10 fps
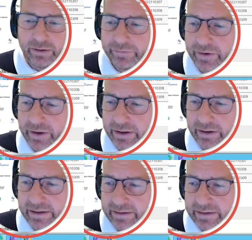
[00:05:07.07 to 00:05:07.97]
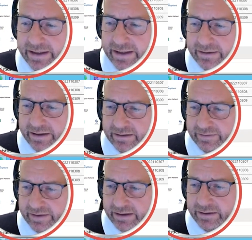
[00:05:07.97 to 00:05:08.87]
we look further at the
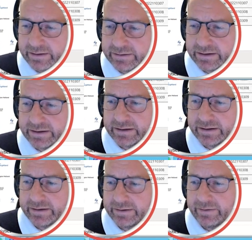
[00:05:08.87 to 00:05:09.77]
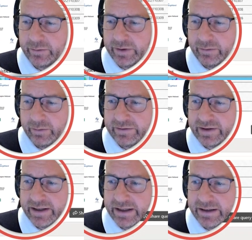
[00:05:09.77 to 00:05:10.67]
details here, we will
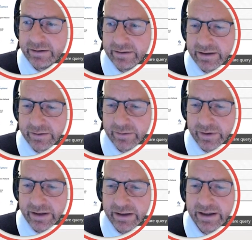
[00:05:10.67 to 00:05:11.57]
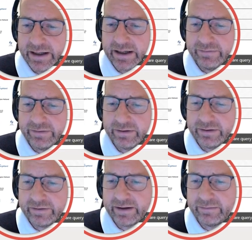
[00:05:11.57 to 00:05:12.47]
see that we have
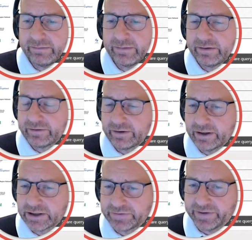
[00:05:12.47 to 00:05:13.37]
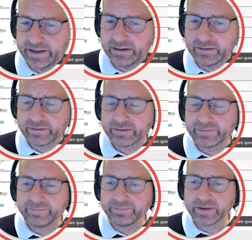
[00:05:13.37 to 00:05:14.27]
some search
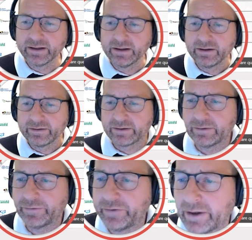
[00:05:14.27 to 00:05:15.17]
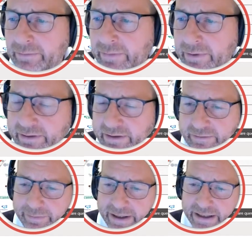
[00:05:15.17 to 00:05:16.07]
fields. So from
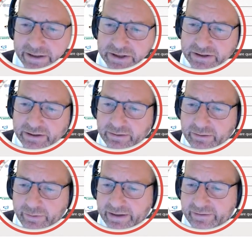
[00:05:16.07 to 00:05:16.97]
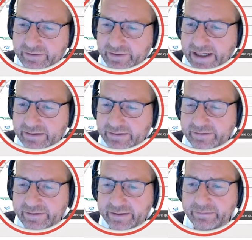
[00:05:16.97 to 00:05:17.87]
this batch, we
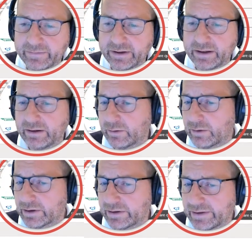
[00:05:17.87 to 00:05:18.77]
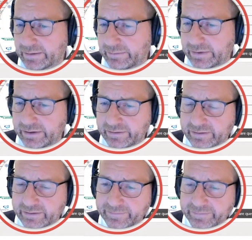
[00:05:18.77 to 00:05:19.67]
extracted some order
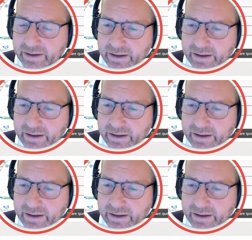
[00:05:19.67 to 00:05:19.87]
numbers.